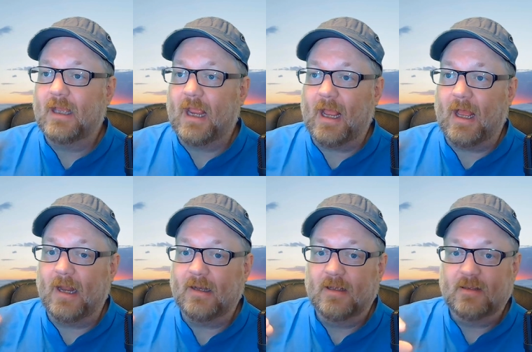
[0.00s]

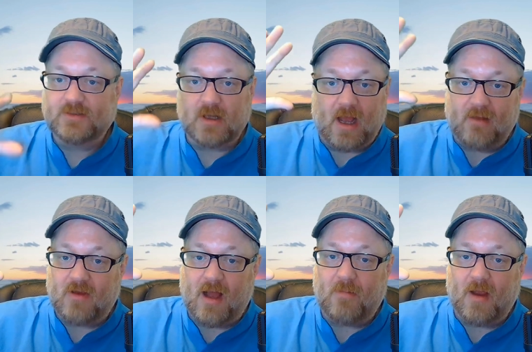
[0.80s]
and so I've
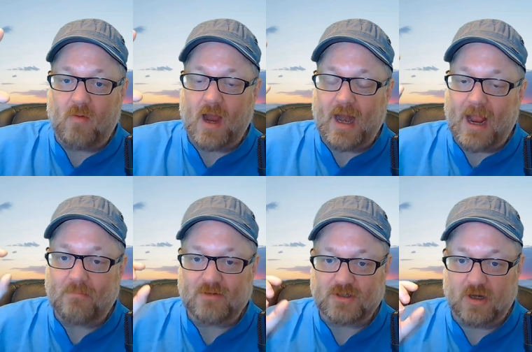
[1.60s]
got my wide
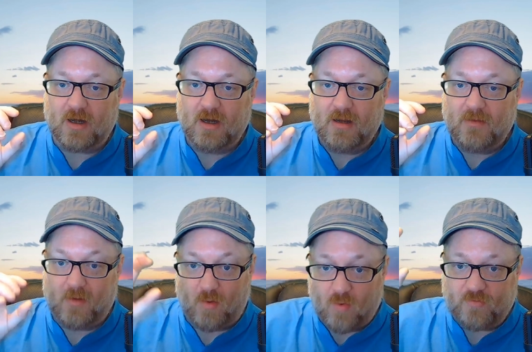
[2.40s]
aperture,
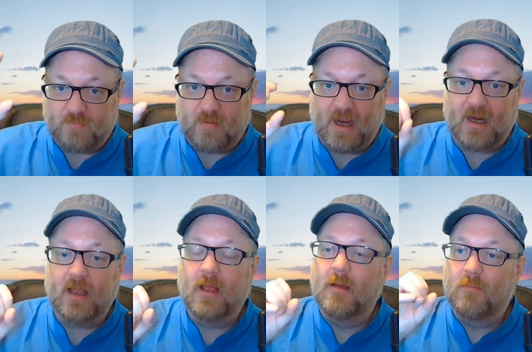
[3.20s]
the hole's big,
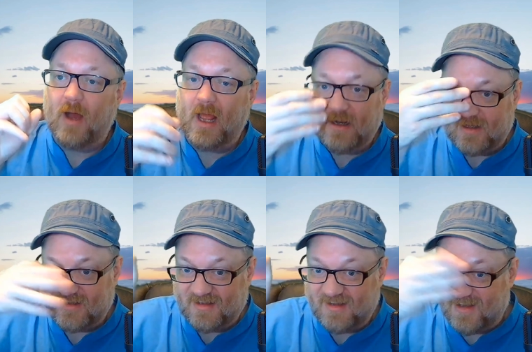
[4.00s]
but,
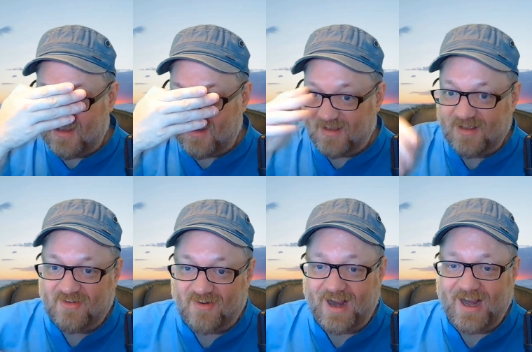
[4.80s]

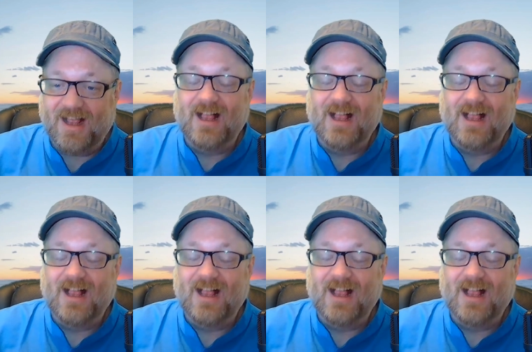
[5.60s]
right?